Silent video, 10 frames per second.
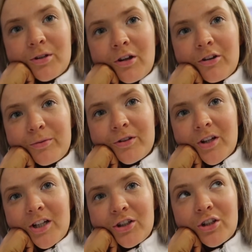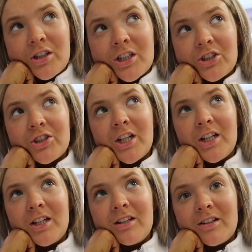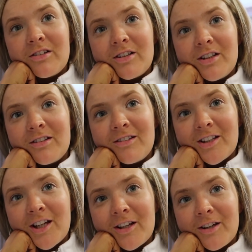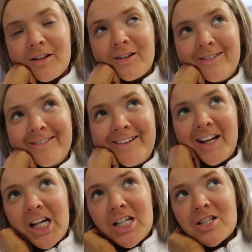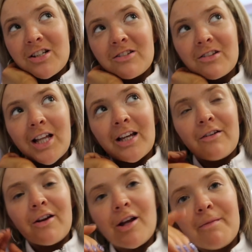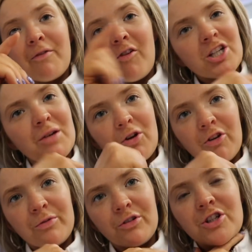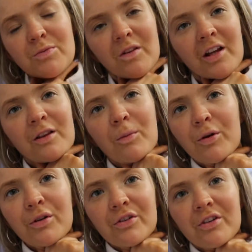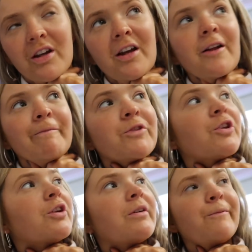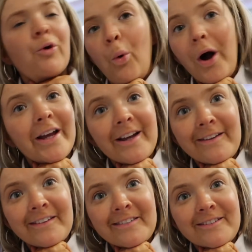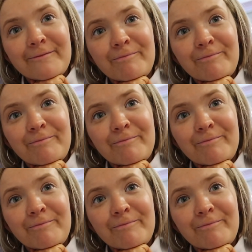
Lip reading: we're in the hospital and you can literally hear Nancy singing. She's like, before she came to hospital, she was like the most quietest